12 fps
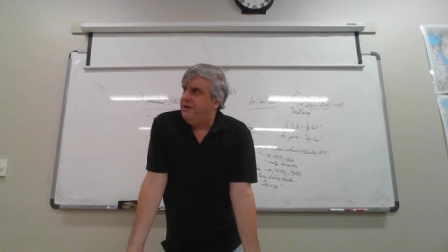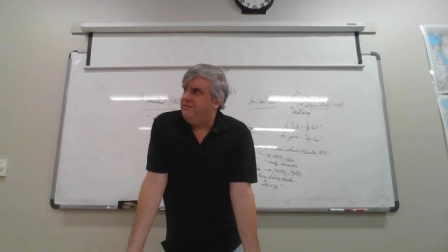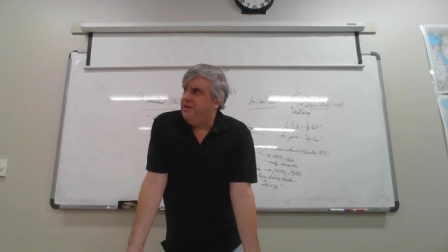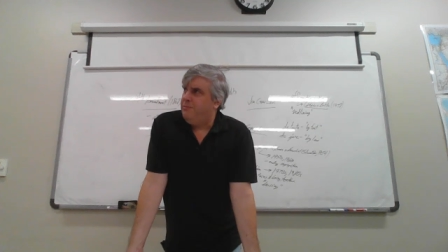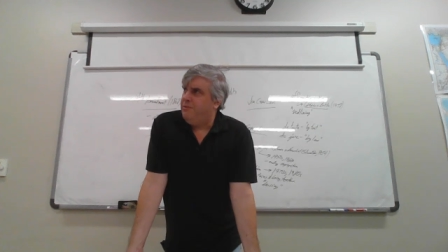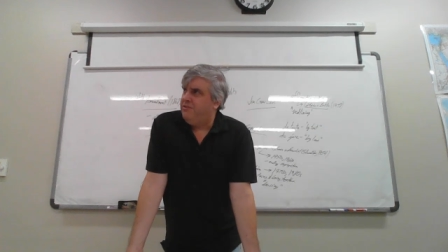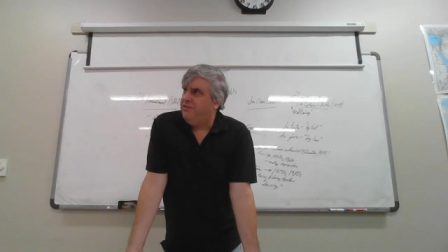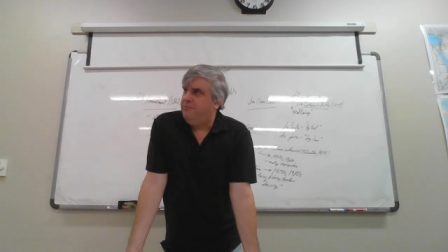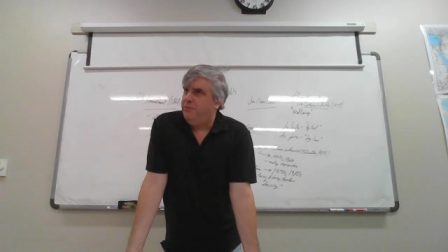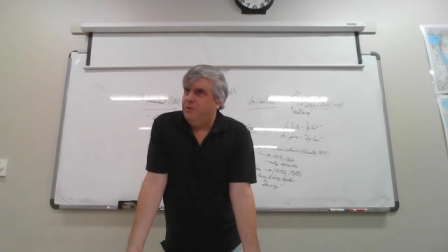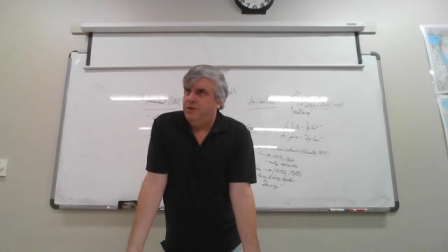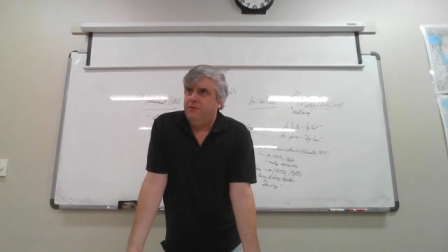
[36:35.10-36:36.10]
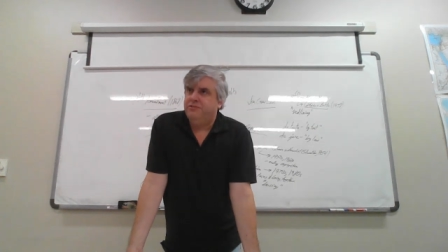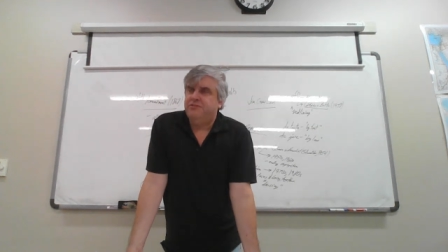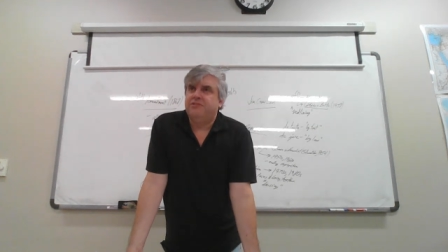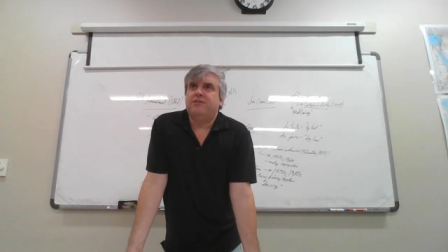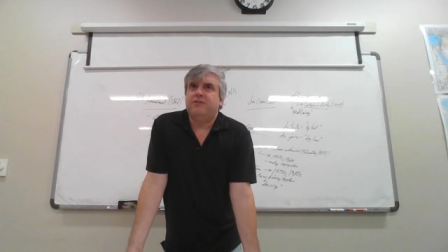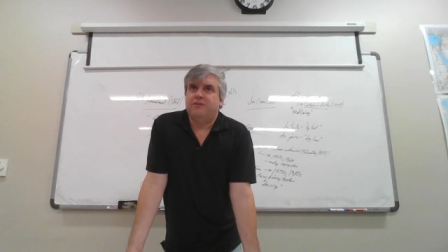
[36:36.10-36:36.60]
got the same rights as everyone
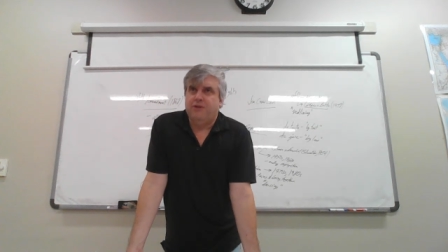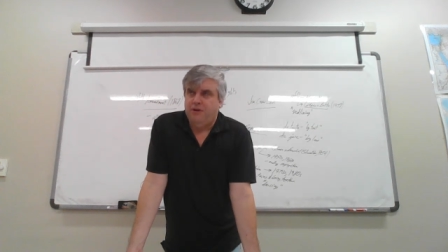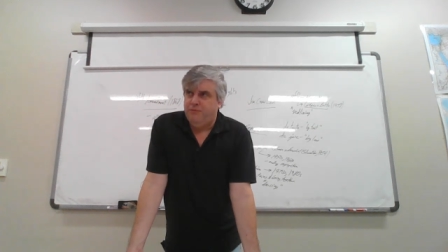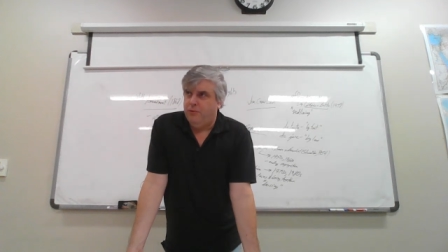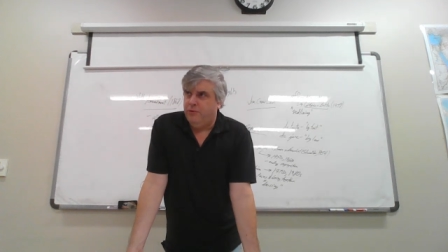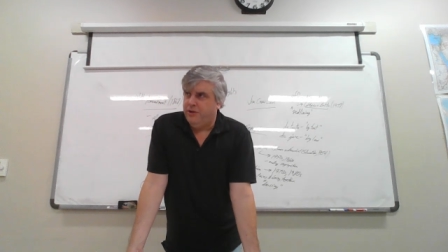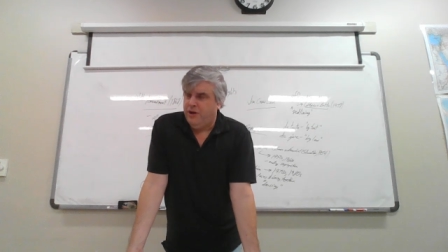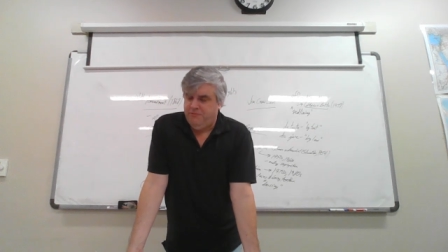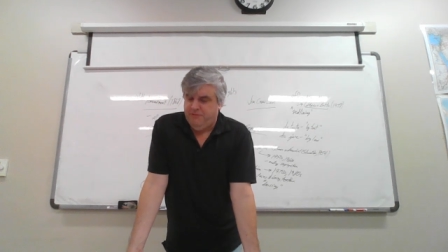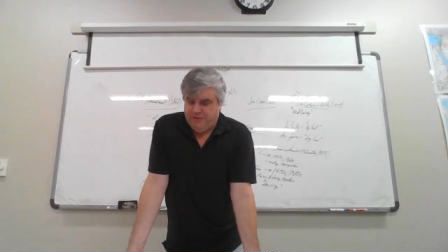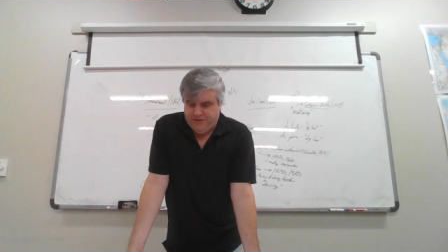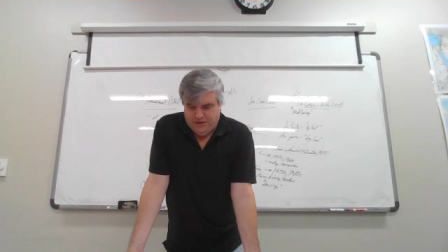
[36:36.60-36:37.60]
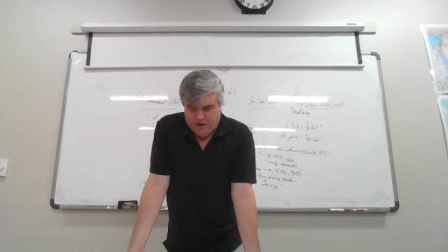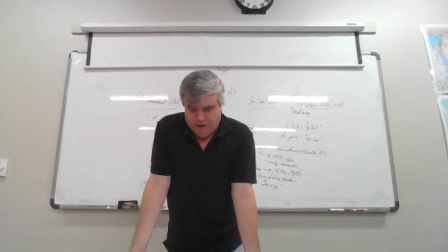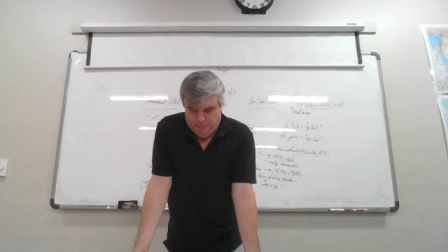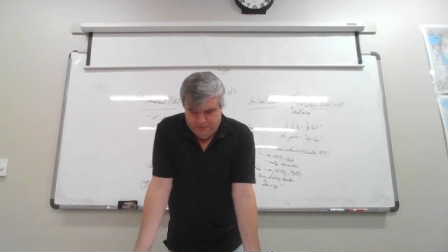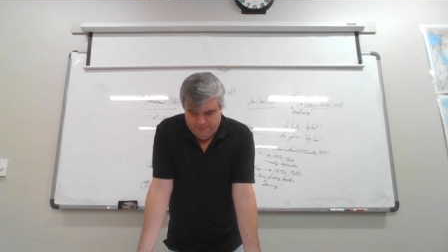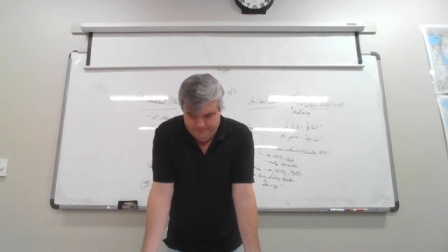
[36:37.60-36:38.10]
else, you go for it, you go for the
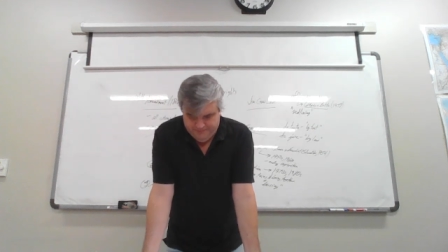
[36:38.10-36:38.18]
top.